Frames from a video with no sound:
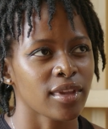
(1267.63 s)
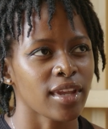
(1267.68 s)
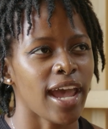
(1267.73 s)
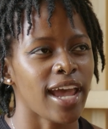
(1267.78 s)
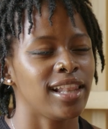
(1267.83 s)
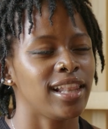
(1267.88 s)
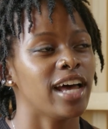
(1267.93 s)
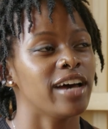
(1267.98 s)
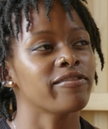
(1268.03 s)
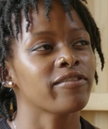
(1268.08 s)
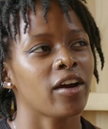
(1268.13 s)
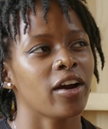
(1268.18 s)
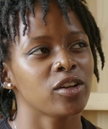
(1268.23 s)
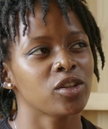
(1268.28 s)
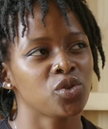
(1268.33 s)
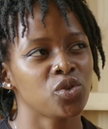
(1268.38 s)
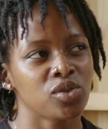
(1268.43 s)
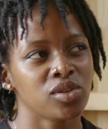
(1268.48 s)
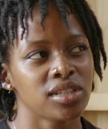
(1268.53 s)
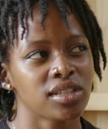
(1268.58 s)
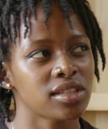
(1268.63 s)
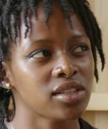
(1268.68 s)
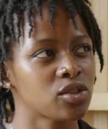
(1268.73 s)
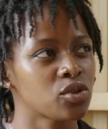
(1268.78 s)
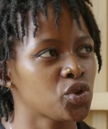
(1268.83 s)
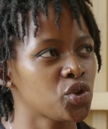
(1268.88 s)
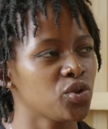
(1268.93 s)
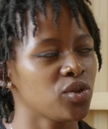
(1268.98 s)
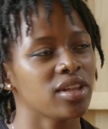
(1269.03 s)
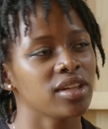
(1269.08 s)
I love cartoons
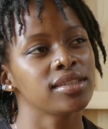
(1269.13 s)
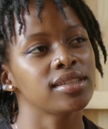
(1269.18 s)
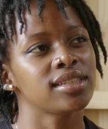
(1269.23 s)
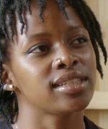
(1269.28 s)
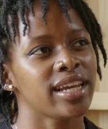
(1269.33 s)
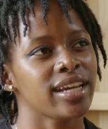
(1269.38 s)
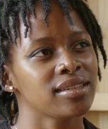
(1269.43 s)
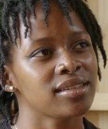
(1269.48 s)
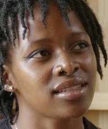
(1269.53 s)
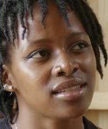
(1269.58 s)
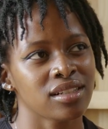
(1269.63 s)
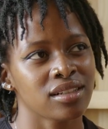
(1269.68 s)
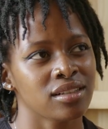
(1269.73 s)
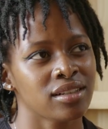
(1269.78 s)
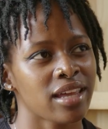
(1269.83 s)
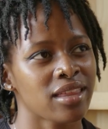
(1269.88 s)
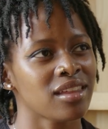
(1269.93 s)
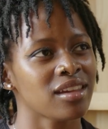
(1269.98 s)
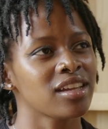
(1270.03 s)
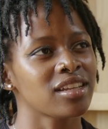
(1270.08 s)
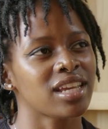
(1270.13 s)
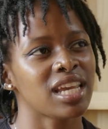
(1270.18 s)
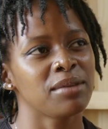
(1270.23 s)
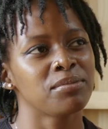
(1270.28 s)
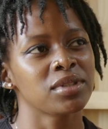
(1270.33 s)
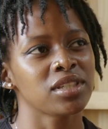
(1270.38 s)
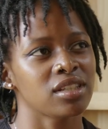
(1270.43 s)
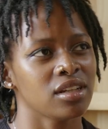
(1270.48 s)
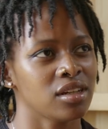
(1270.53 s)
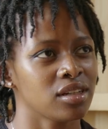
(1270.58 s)
to this day still. I think it
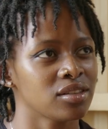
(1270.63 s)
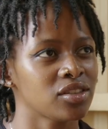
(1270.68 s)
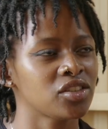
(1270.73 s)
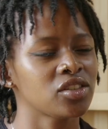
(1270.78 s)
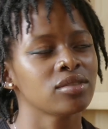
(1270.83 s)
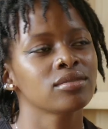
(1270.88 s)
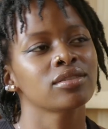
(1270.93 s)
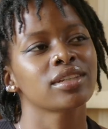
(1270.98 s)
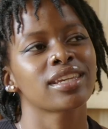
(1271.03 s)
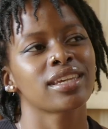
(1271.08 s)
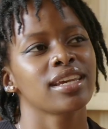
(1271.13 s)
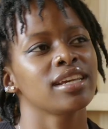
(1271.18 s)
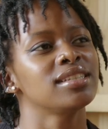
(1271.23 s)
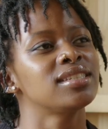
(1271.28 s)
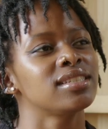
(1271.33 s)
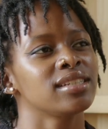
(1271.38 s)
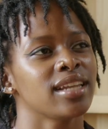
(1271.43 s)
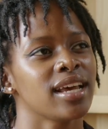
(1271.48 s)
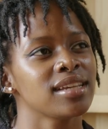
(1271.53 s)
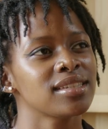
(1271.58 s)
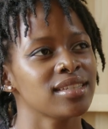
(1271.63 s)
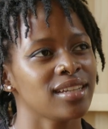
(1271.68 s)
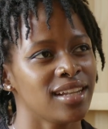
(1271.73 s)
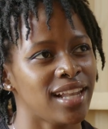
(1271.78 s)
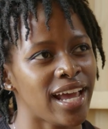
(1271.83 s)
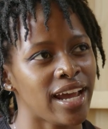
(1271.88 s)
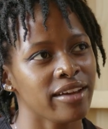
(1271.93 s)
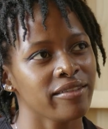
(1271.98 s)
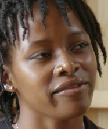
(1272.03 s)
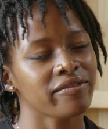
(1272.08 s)
keeps the kids in us
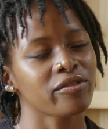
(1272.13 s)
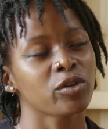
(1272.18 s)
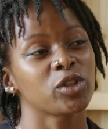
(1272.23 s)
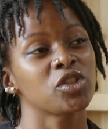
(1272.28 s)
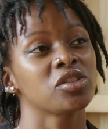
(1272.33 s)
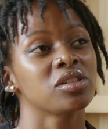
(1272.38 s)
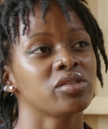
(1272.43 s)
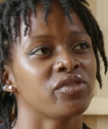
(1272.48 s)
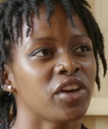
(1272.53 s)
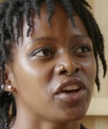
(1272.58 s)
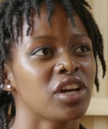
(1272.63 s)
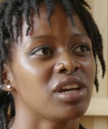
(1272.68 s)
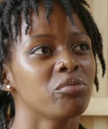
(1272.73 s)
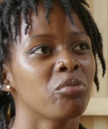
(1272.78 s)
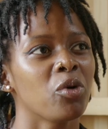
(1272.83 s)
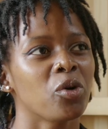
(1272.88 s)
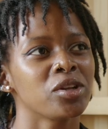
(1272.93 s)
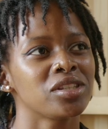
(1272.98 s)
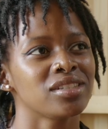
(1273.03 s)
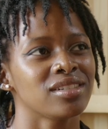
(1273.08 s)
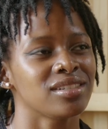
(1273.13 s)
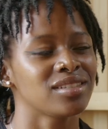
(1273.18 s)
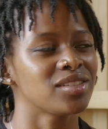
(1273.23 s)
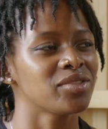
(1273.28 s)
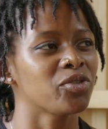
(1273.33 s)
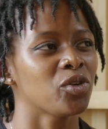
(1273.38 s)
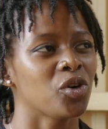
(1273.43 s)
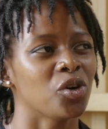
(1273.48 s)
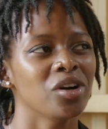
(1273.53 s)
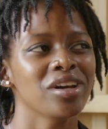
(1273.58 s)
alive, which is very important
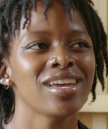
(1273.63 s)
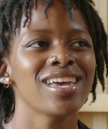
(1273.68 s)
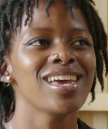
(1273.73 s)
for